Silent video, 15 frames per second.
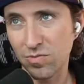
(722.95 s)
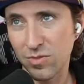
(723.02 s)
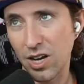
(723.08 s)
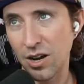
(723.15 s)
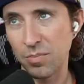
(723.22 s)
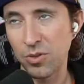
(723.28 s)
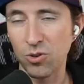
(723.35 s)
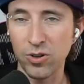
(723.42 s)

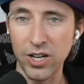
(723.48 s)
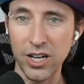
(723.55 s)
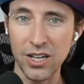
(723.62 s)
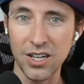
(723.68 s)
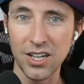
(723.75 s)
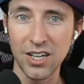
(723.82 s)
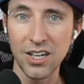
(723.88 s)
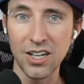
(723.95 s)
top 3
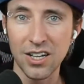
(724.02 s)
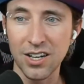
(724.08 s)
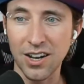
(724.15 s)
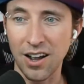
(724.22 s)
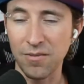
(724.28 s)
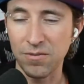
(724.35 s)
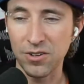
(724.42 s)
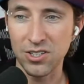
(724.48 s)

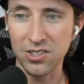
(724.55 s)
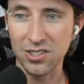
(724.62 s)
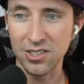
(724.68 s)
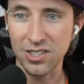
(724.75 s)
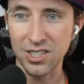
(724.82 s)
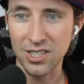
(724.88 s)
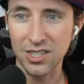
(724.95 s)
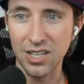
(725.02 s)
conferences
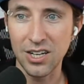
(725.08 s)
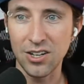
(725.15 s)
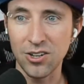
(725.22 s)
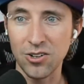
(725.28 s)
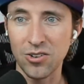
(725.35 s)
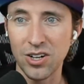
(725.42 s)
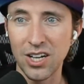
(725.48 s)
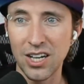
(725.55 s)
that they do,